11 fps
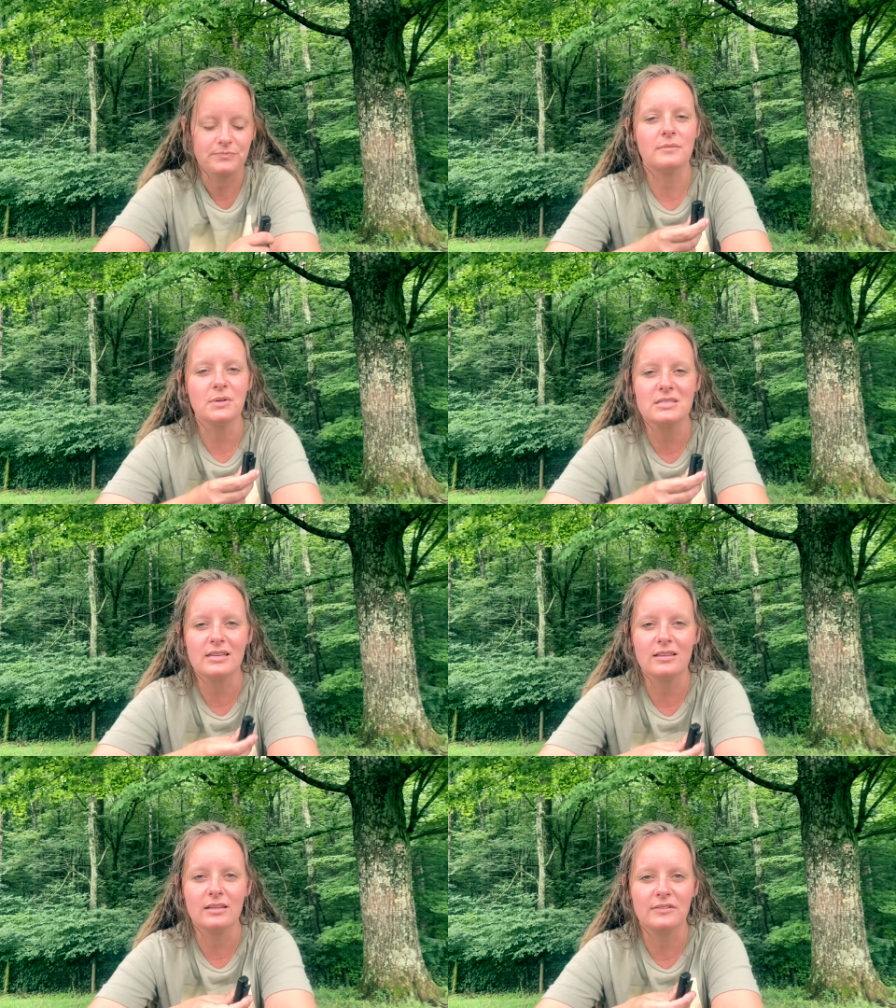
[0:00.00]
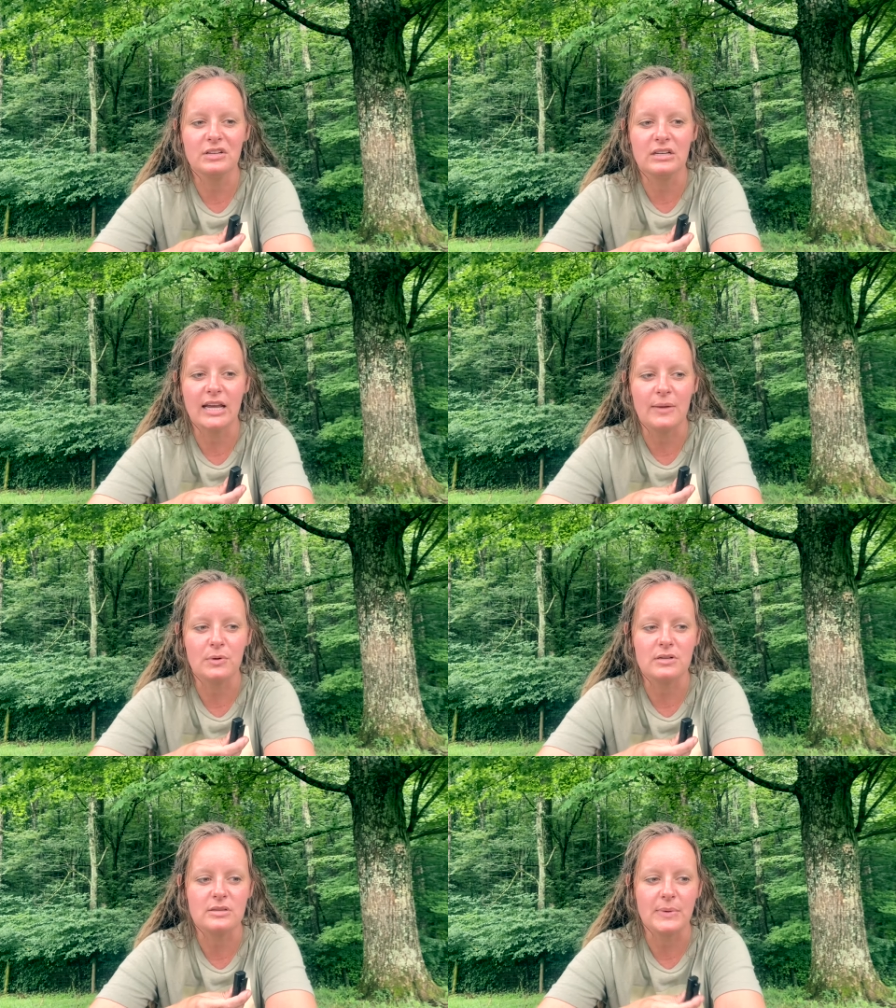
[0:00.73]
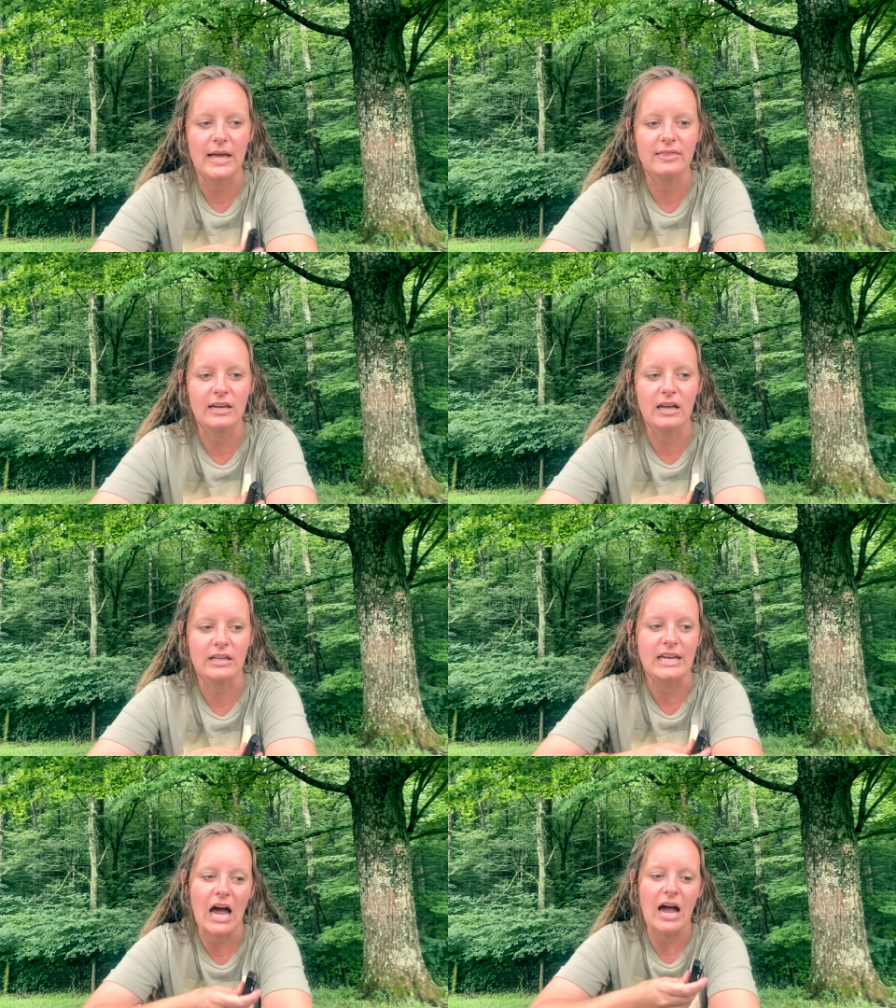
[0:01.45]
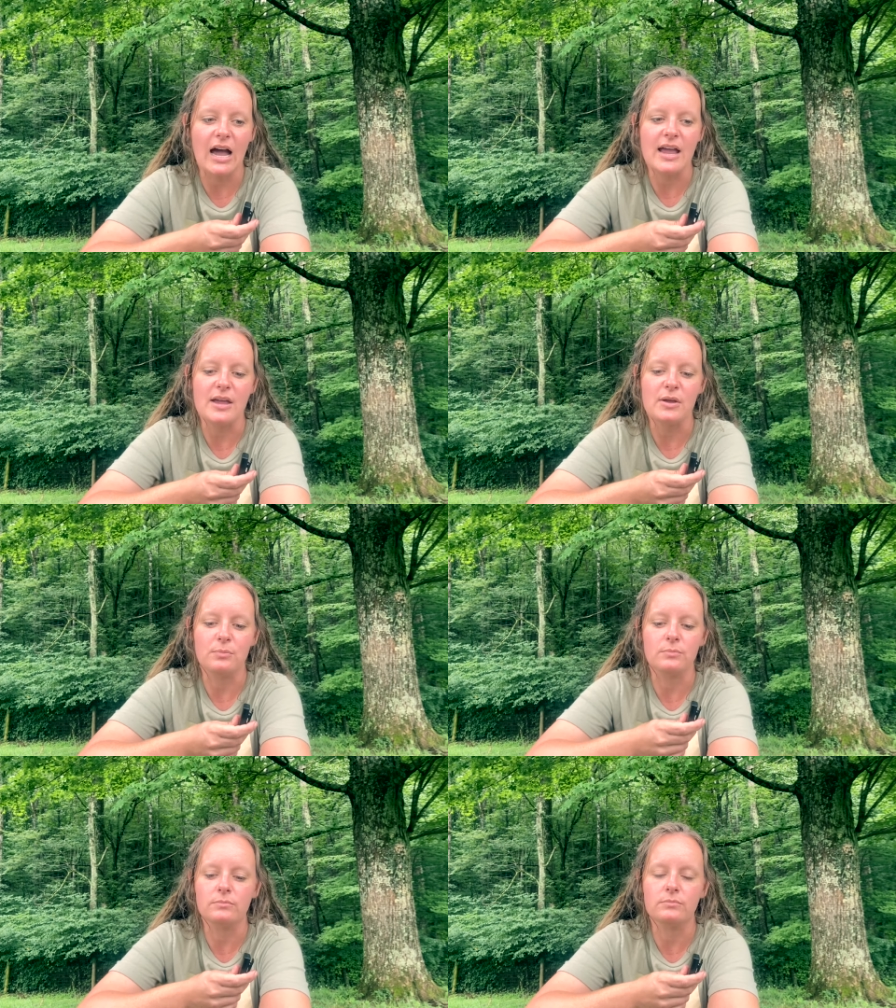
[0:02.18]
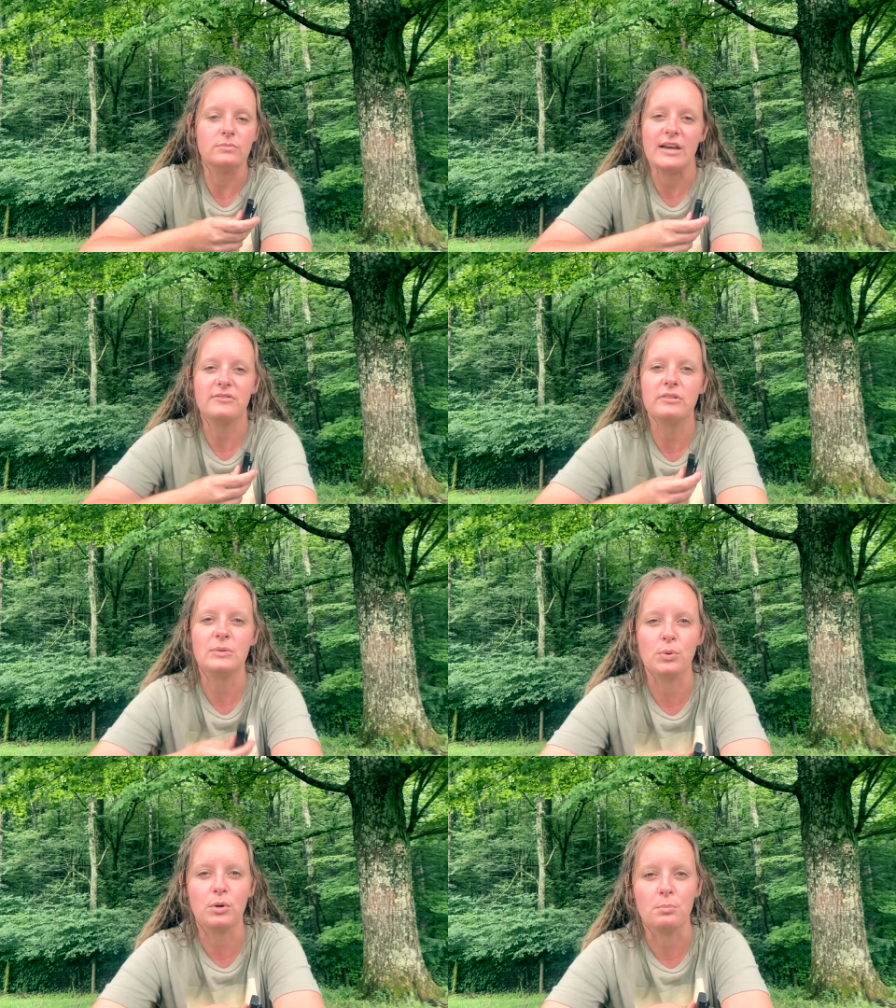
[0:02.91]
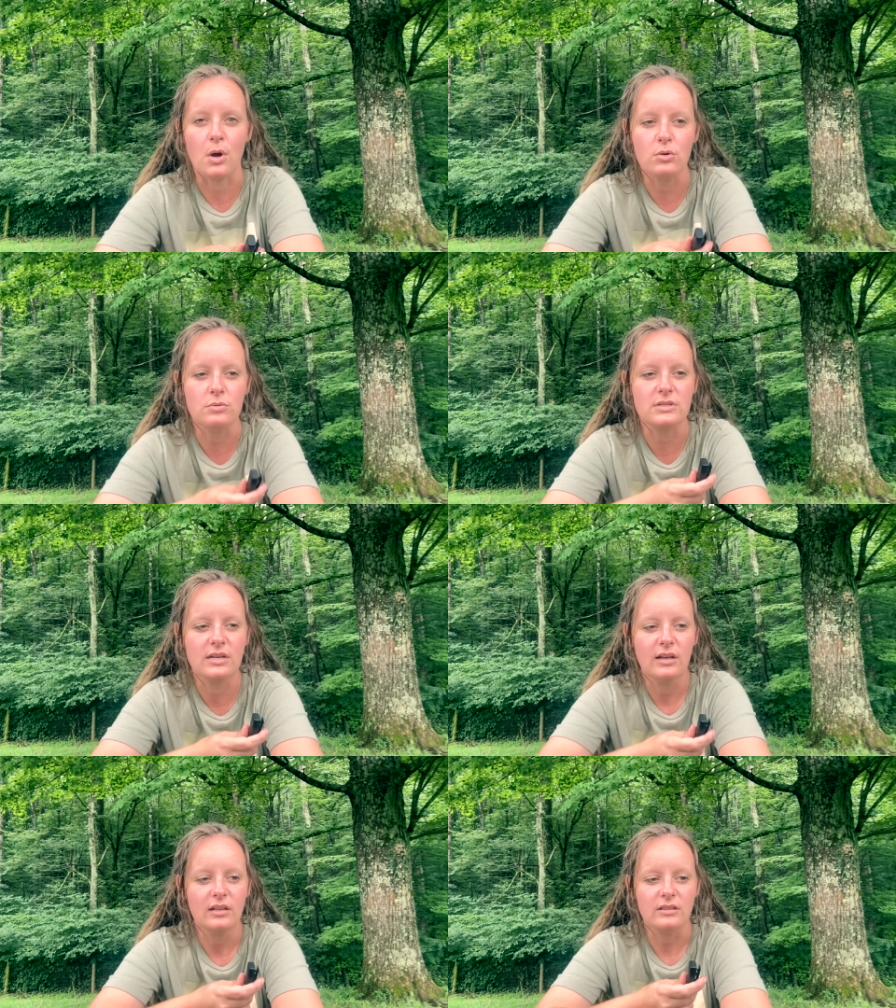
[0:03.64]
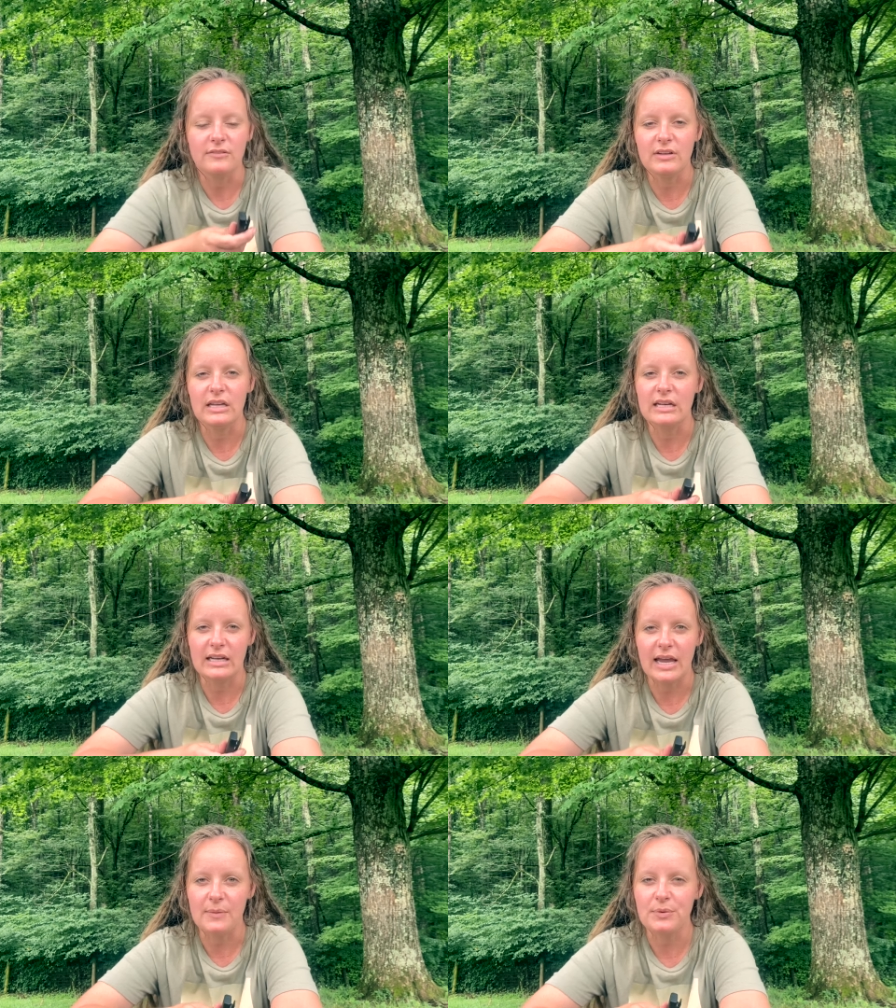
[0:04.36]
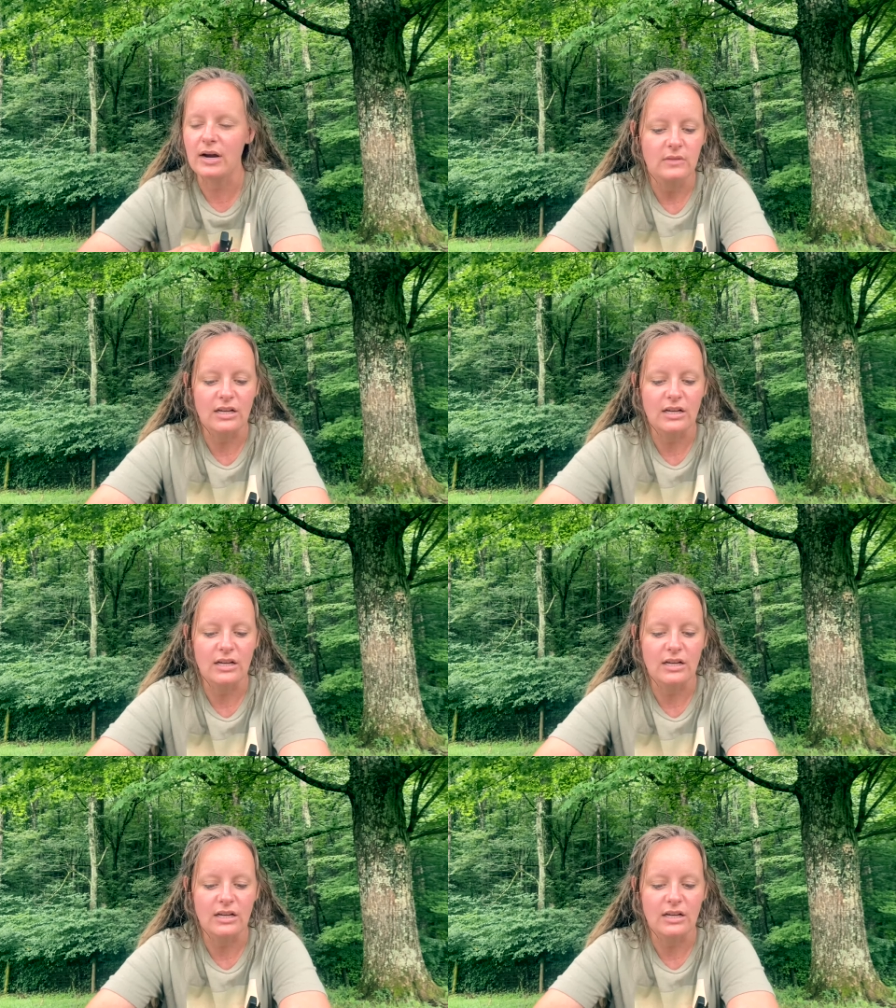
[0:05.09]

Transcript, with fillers: I'm not saying that living in a camper is a bad thing. Like, I definitely promote living in a camper.